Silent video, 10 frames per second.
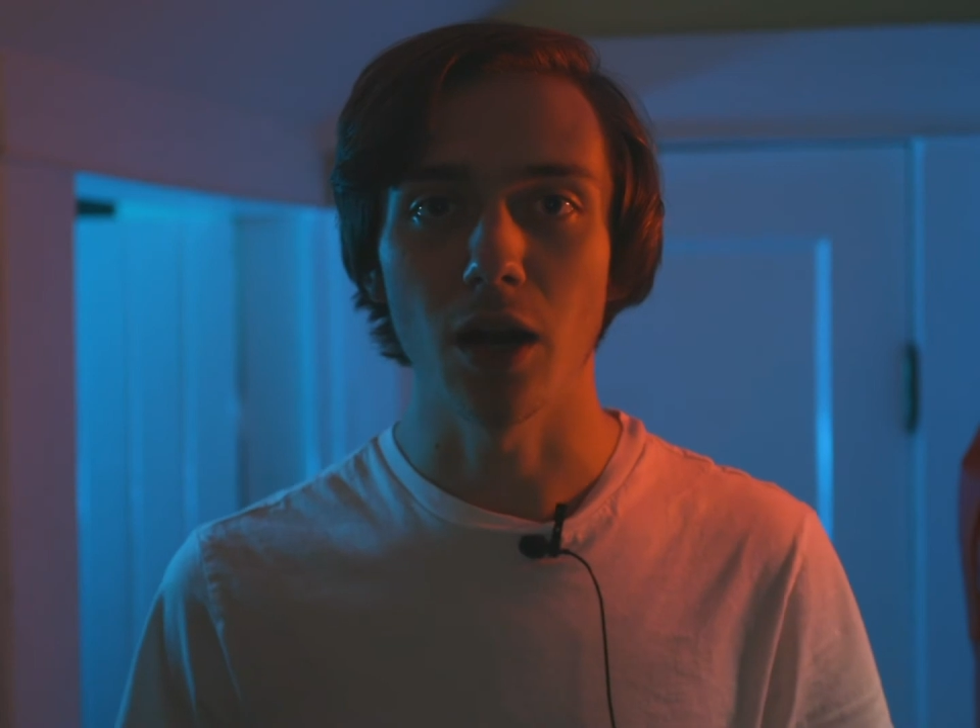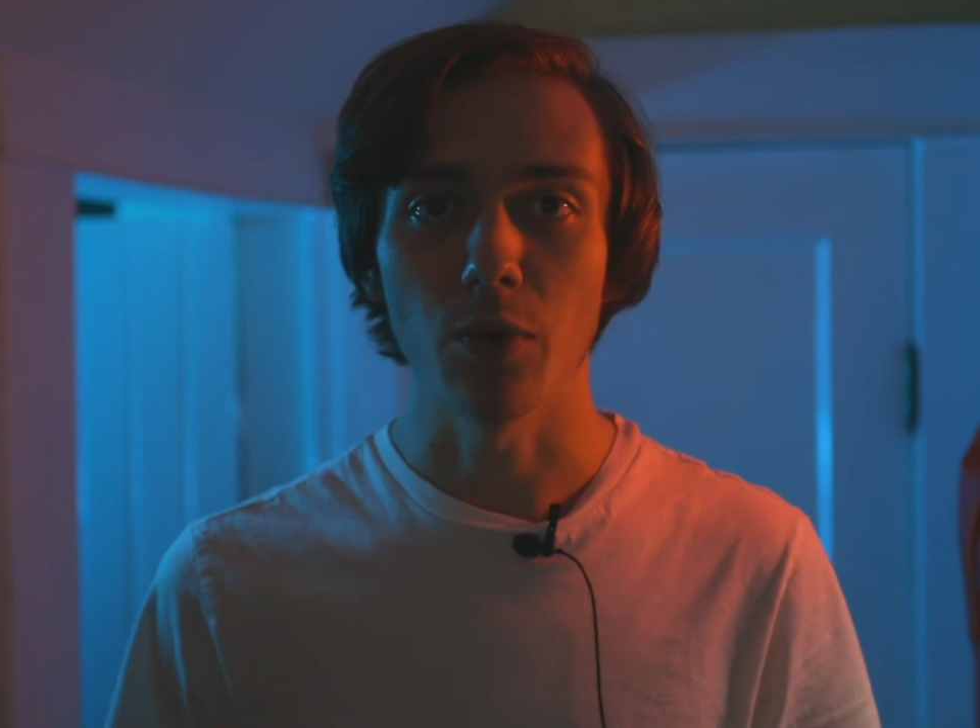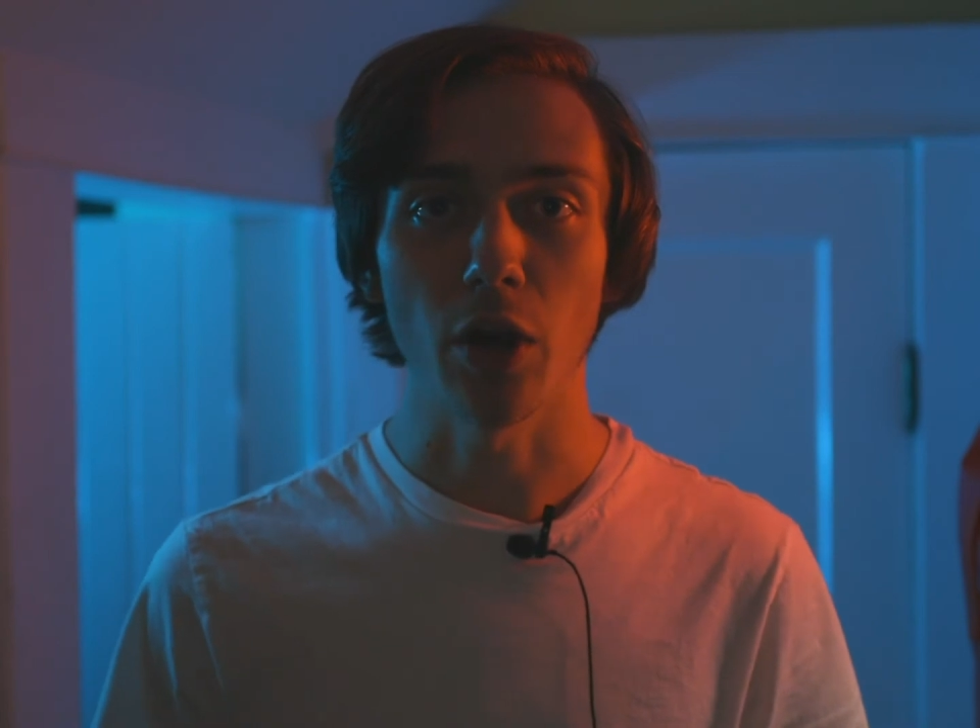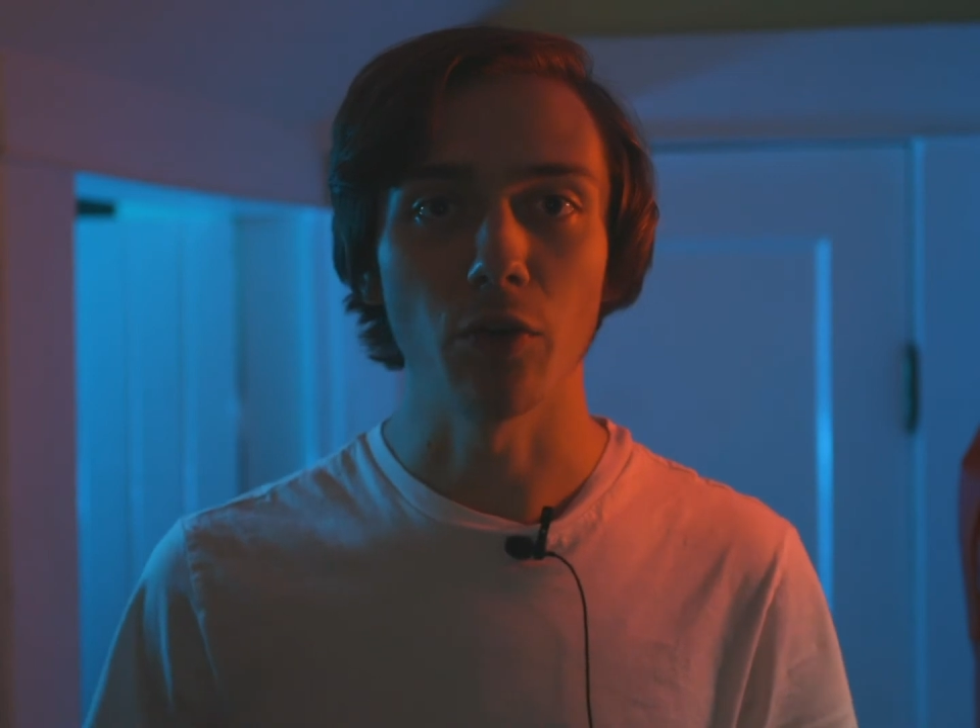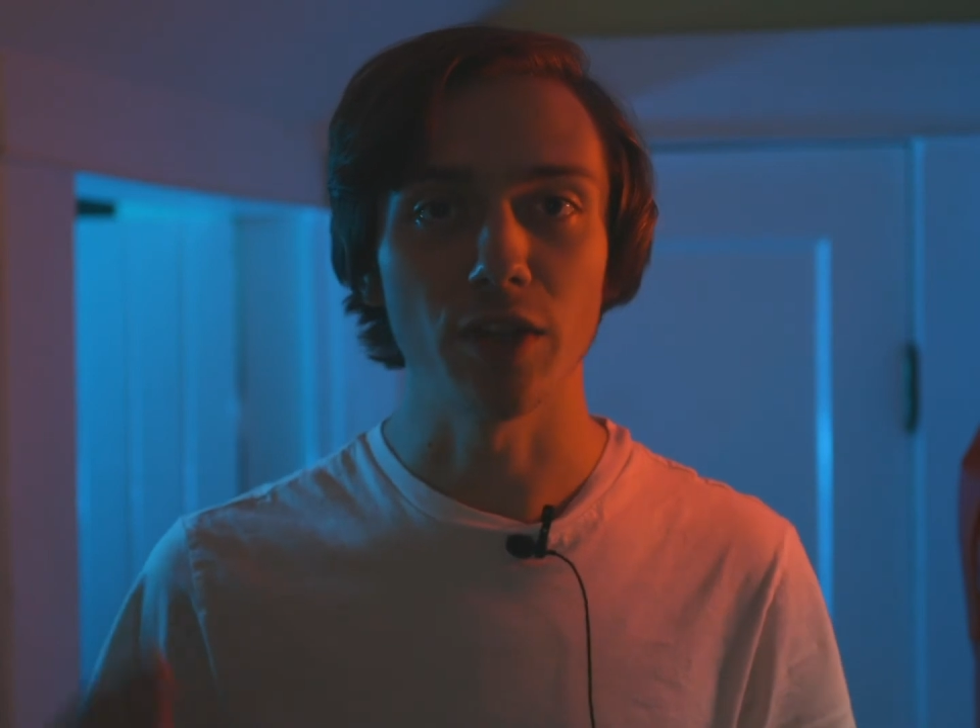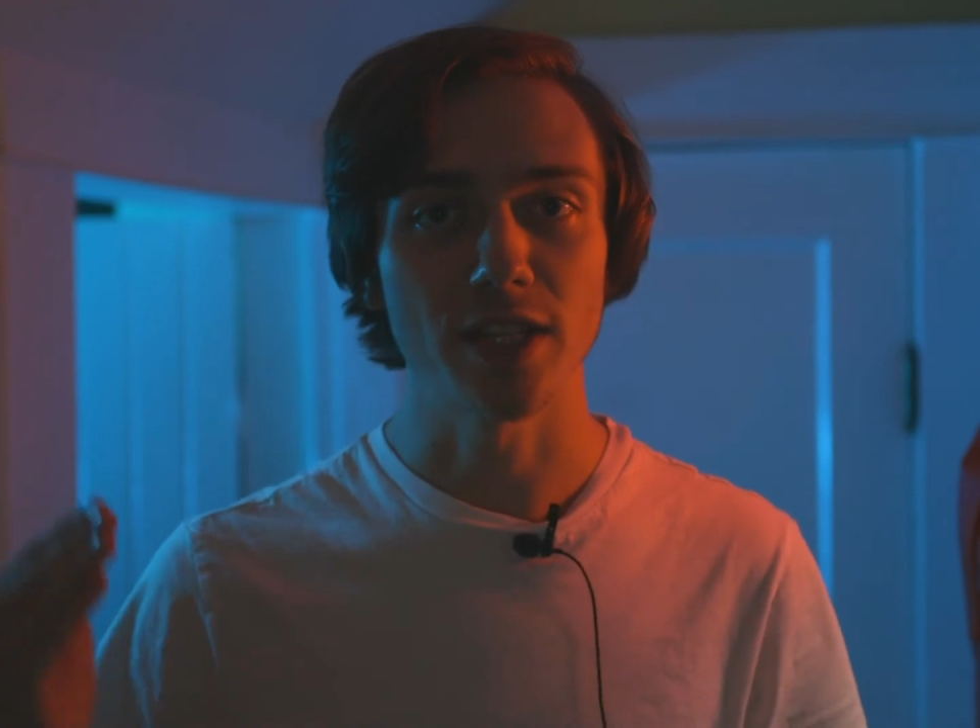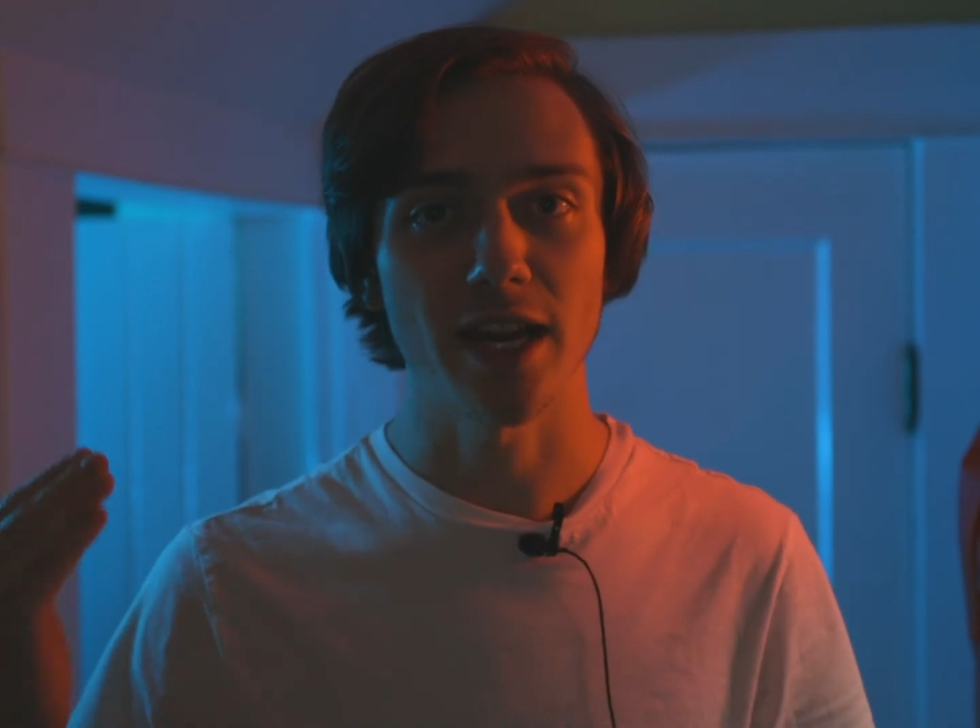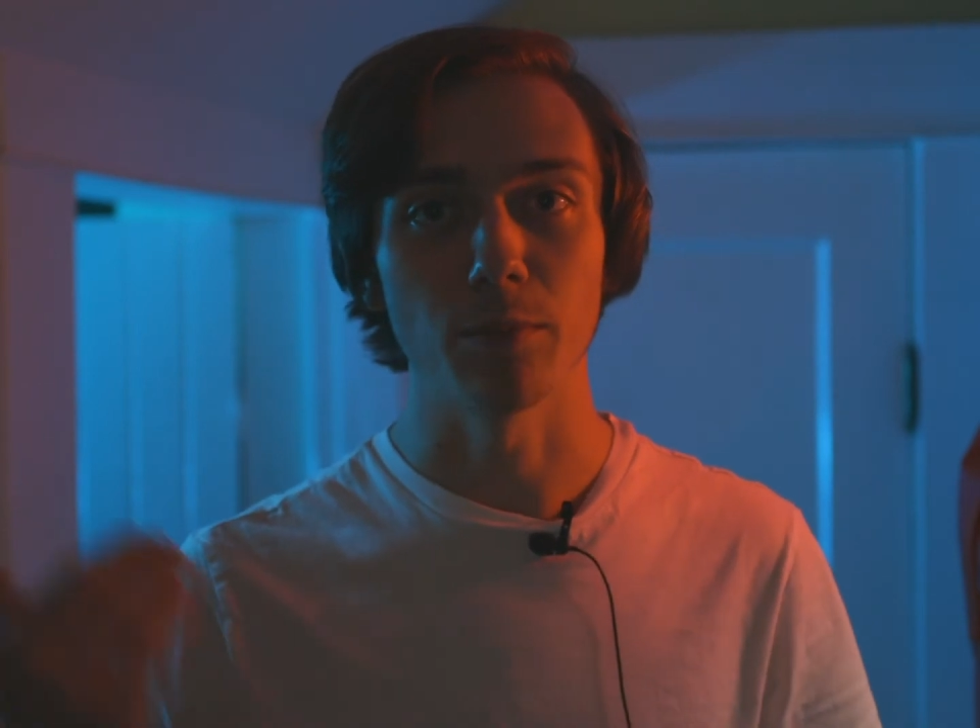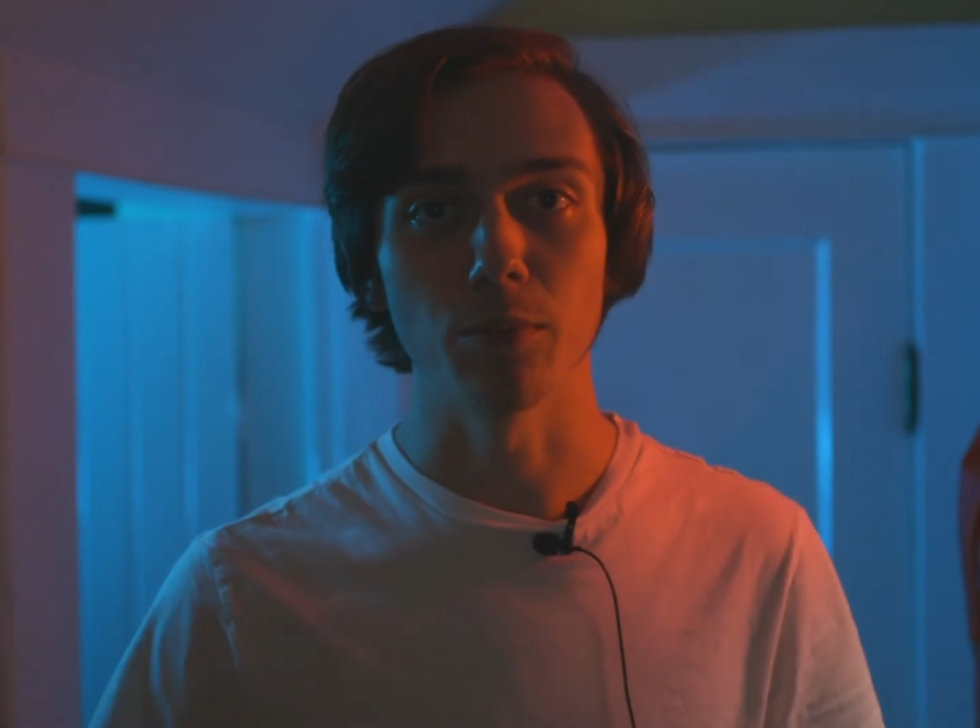We only just had a